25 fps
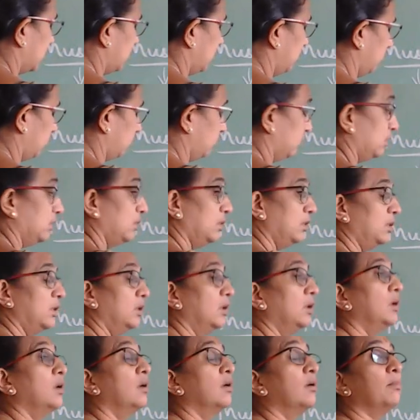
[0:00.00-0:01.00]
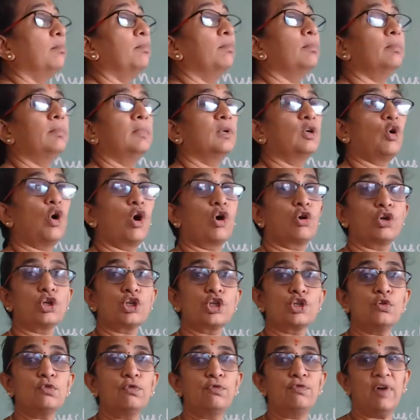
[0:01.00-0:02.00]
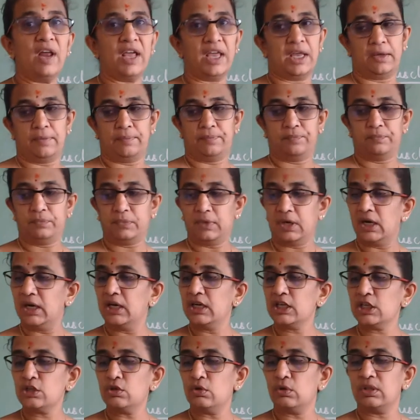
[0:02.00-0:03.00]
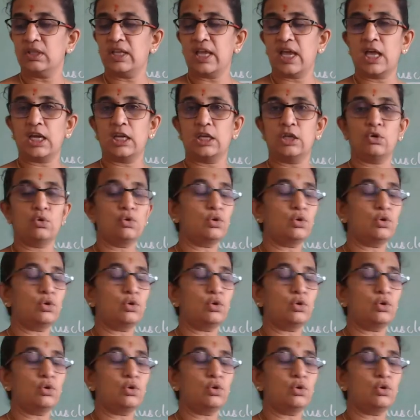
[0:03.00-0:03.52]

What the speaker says: the cockroach to fly. Understood? They are